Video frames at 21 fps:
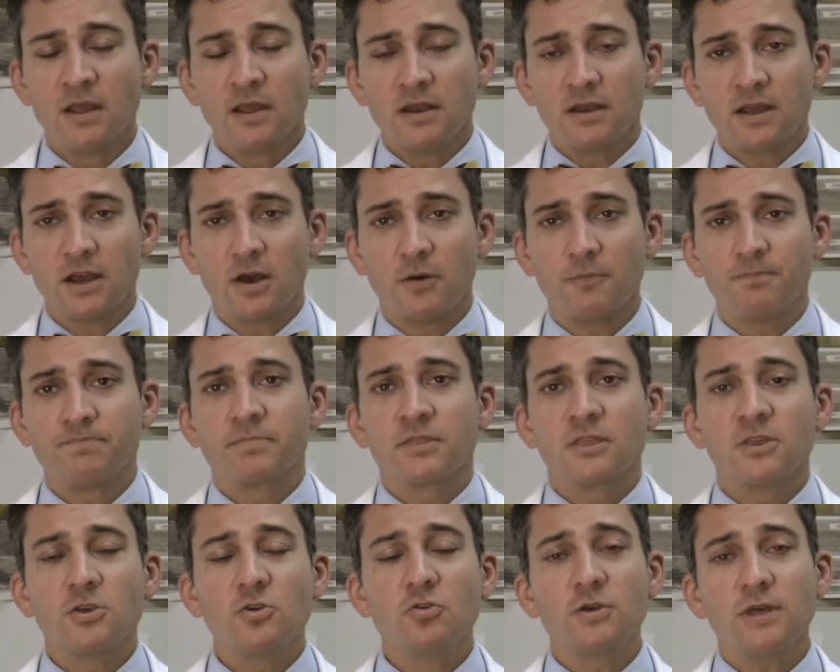Now,
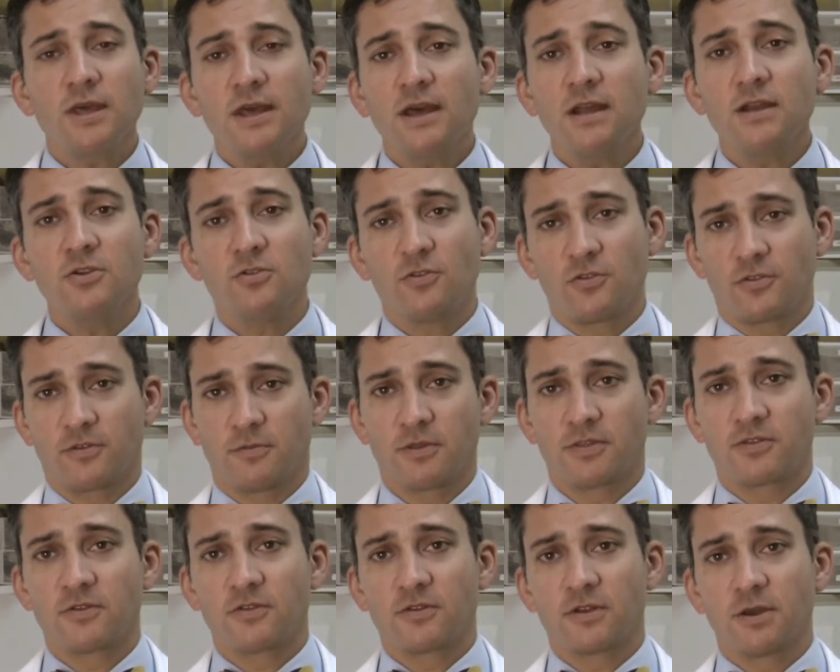you can use them
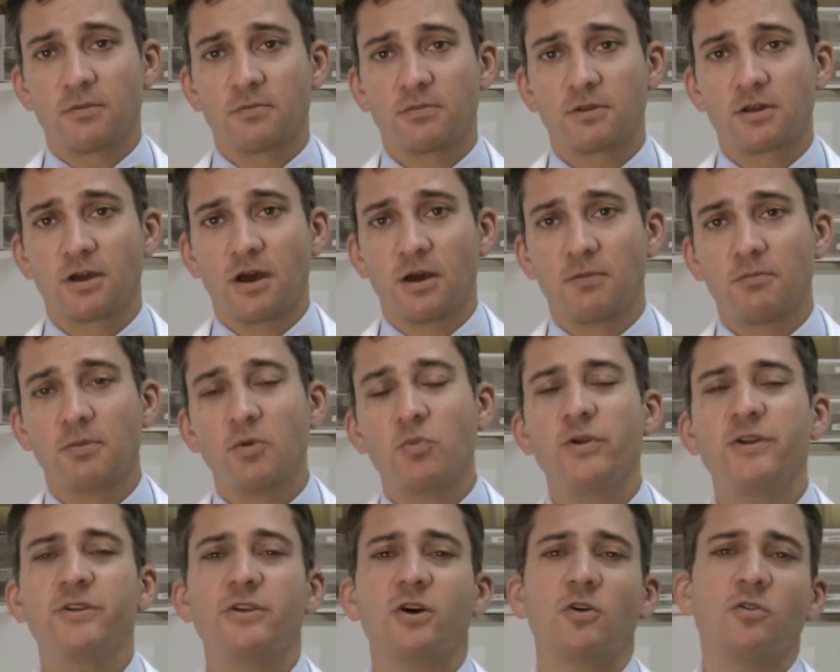at the same time, but
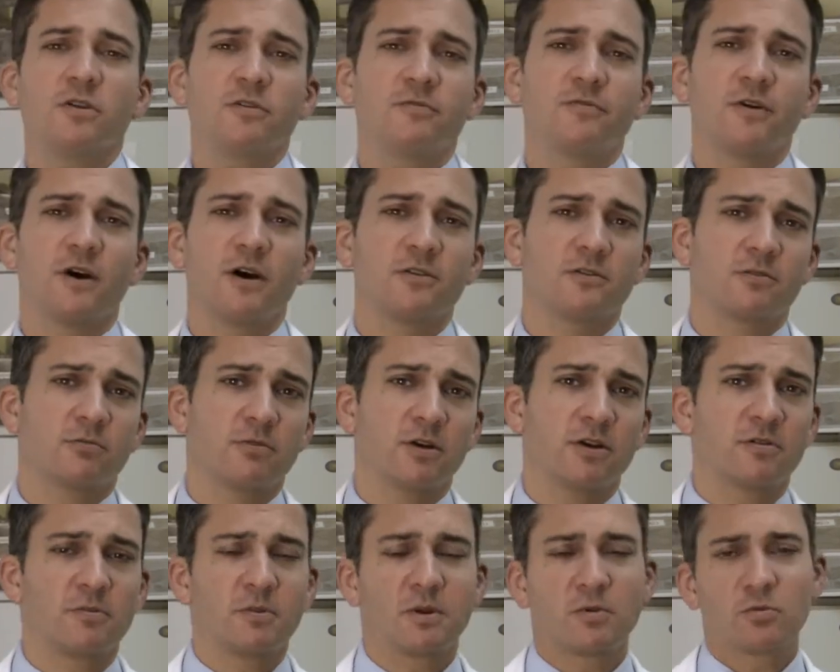we don't advise a
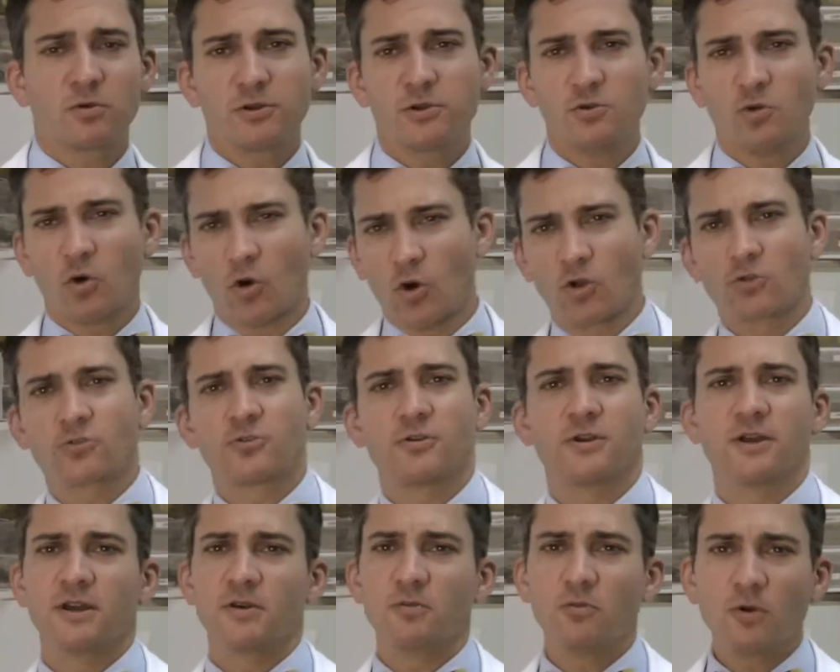regimen where you
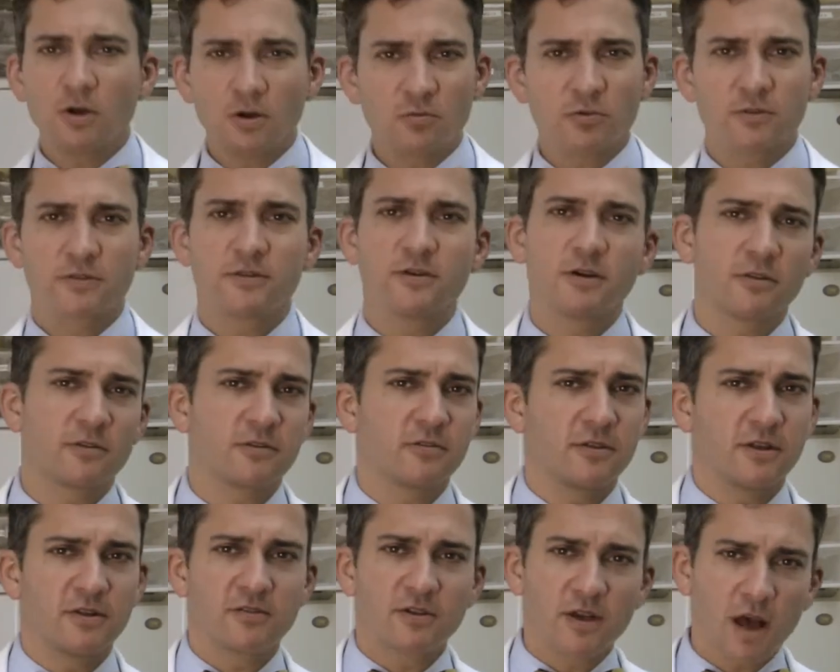alternate one with the other.
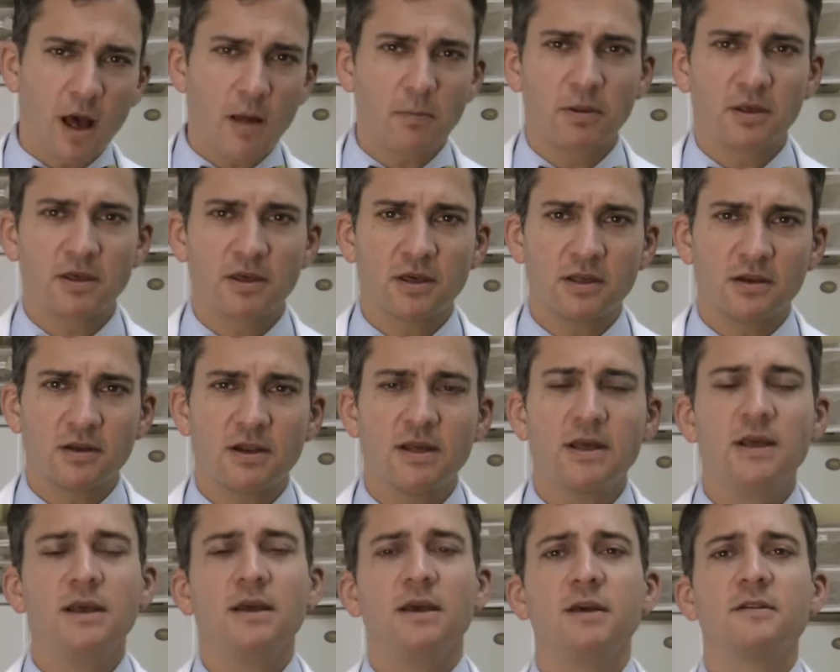That's complicated.
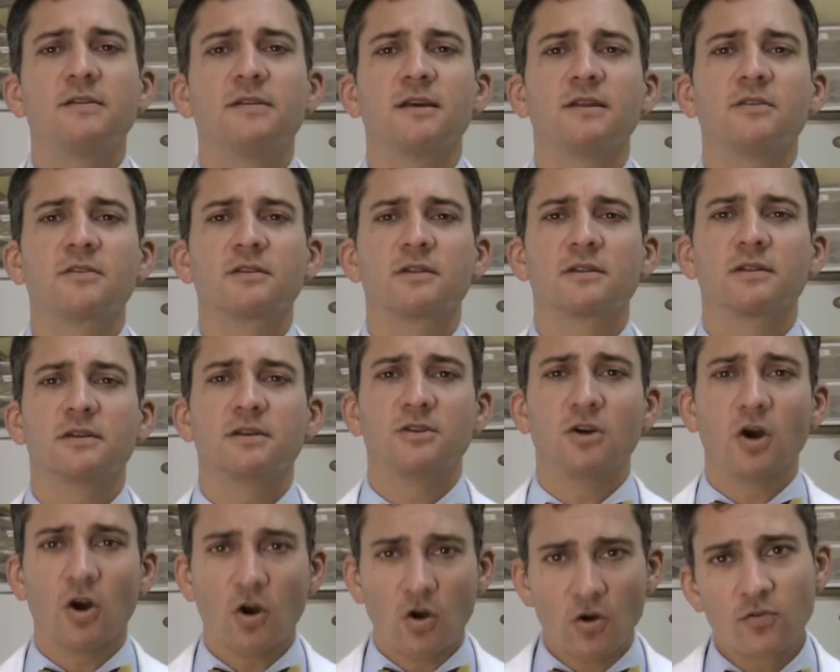It tends to lead
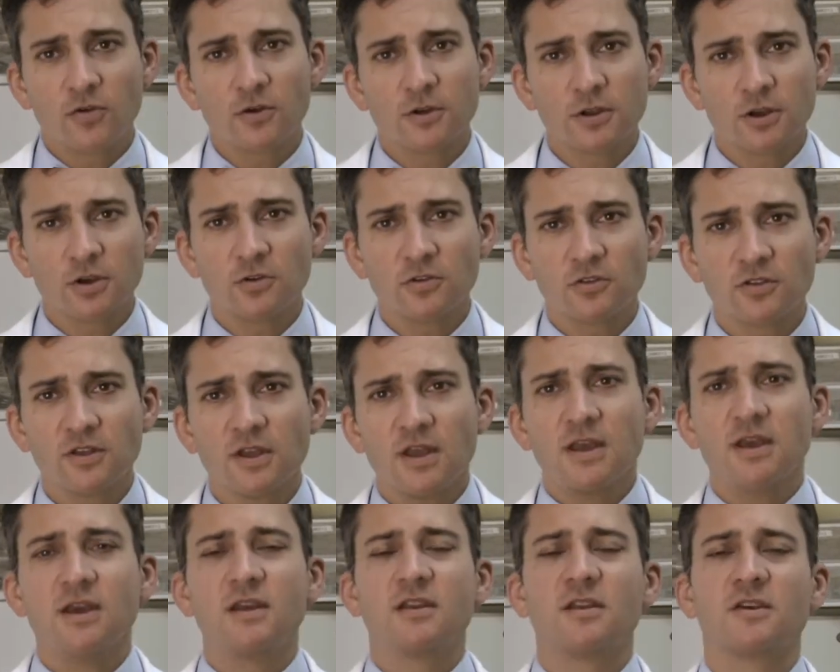to overdose.
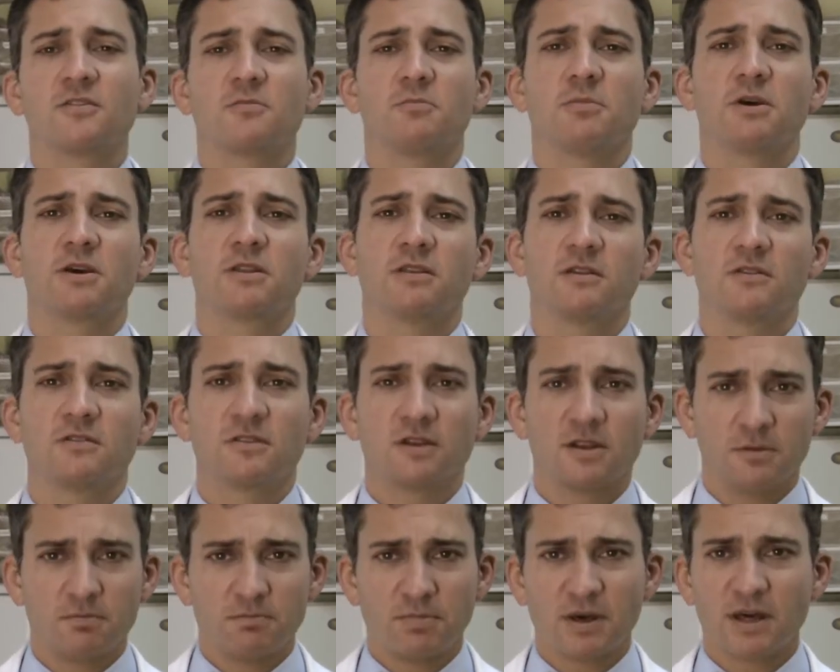It doesn't make things
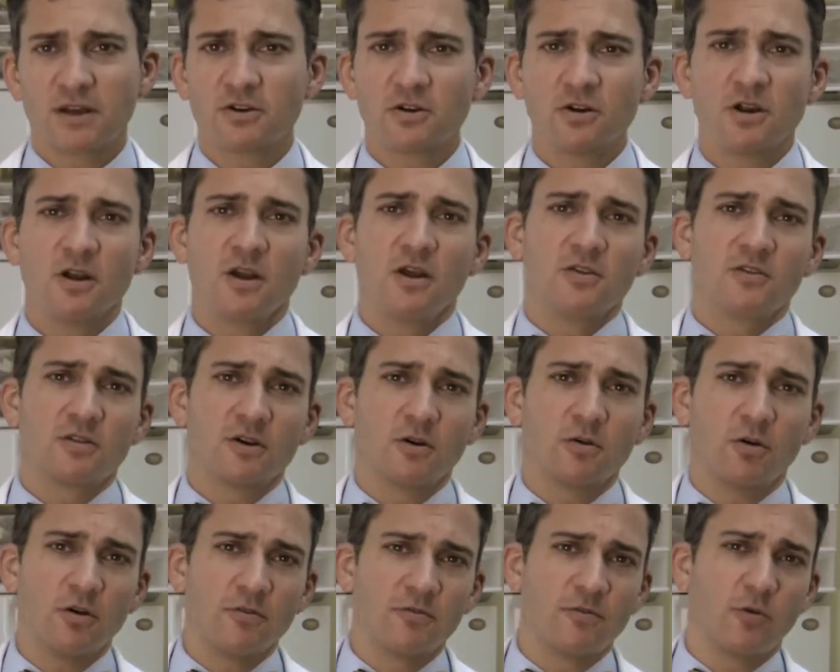any better.
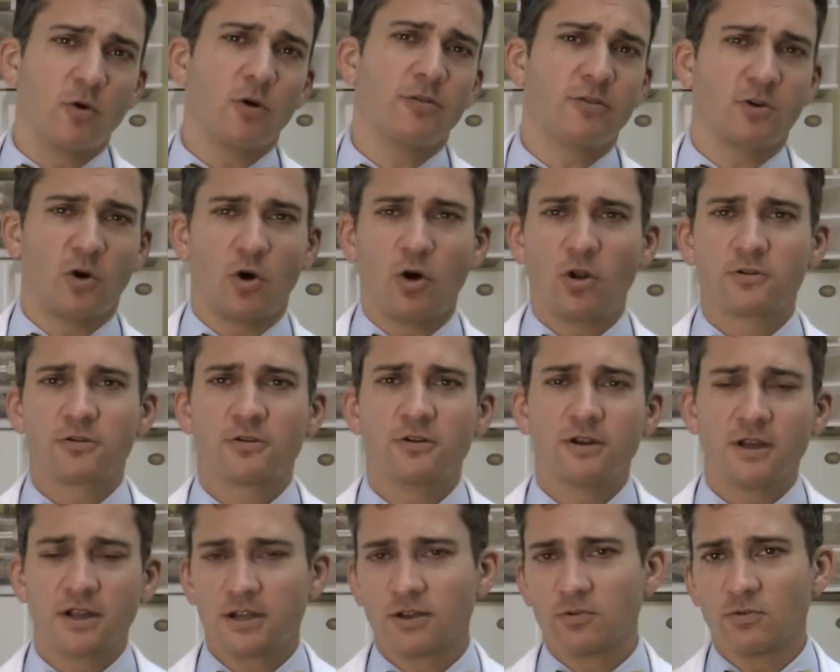So avoid the
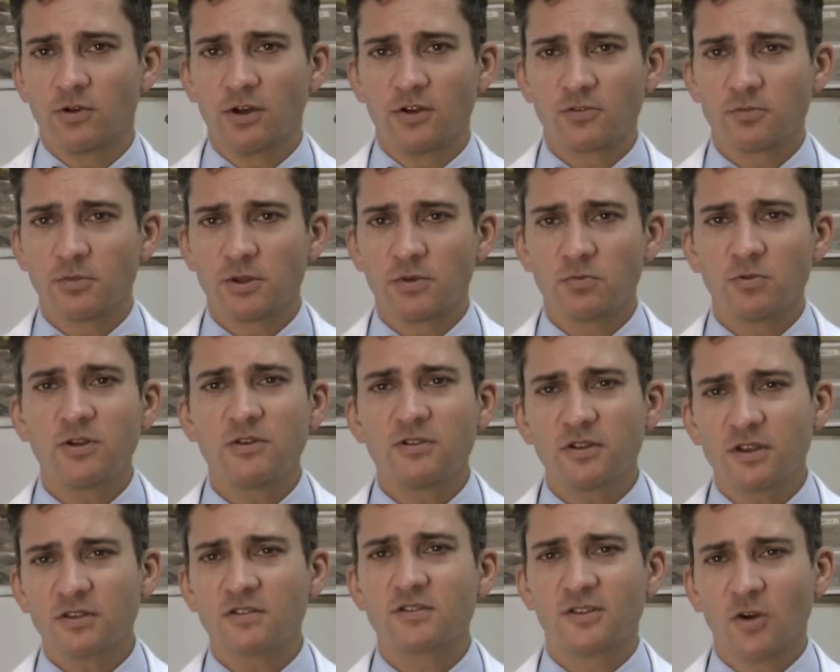alternating regimen. We
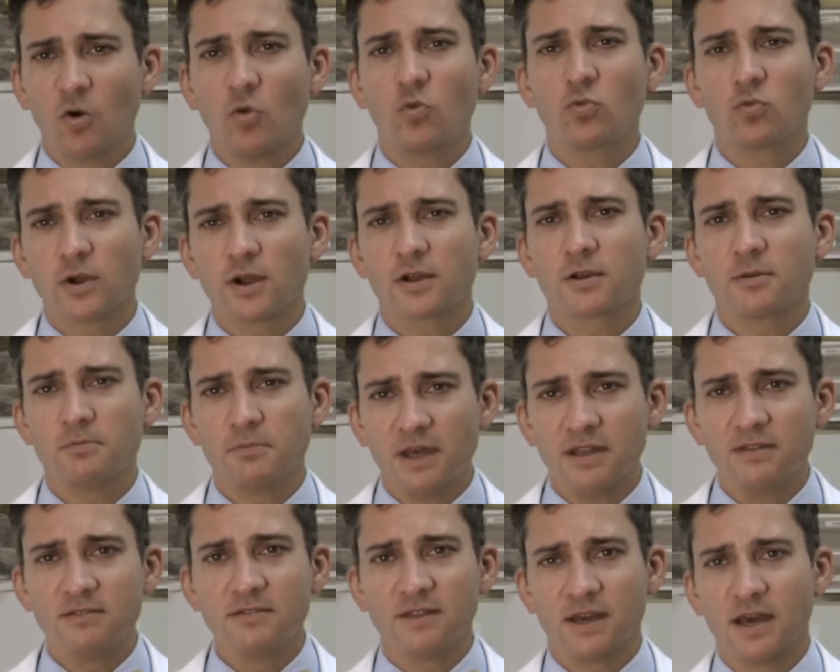just don't
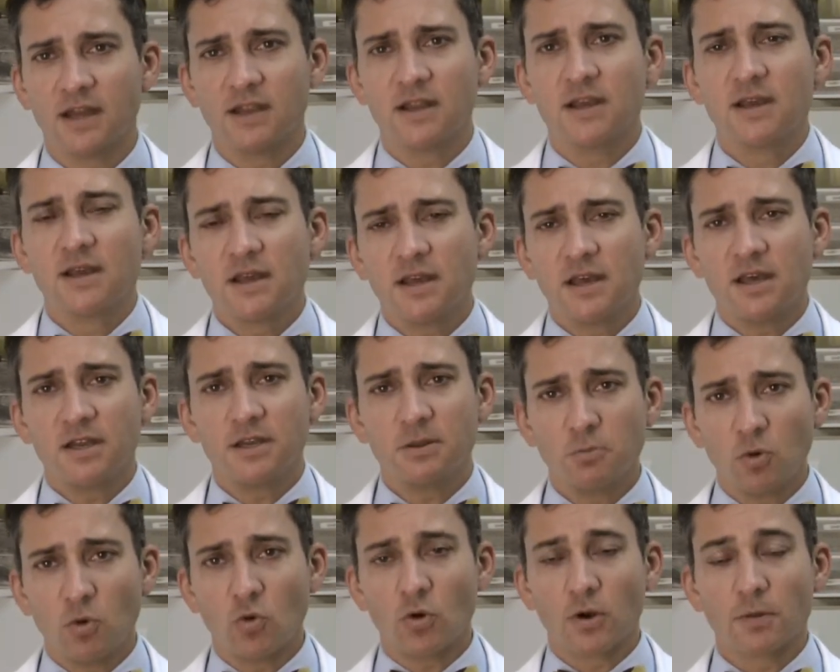recommend that
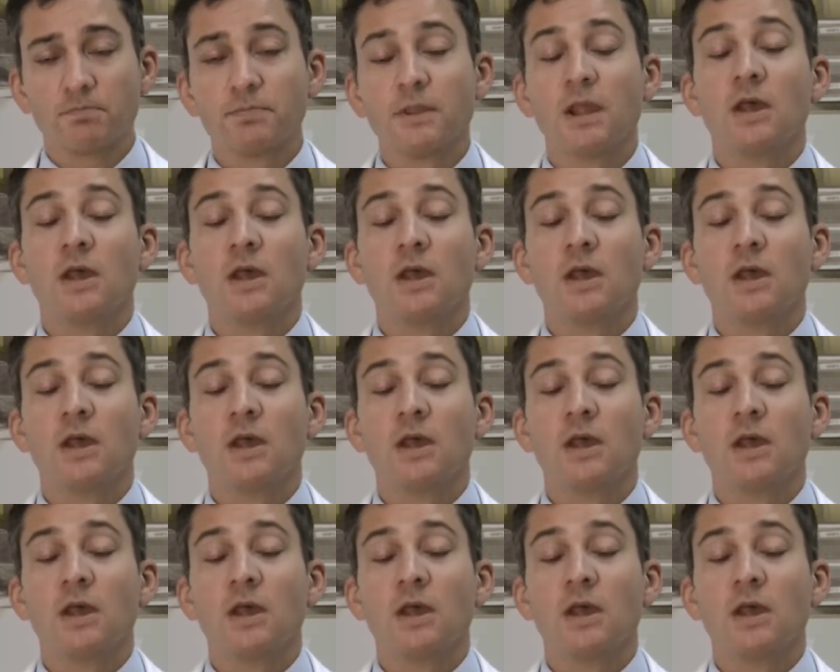anymore.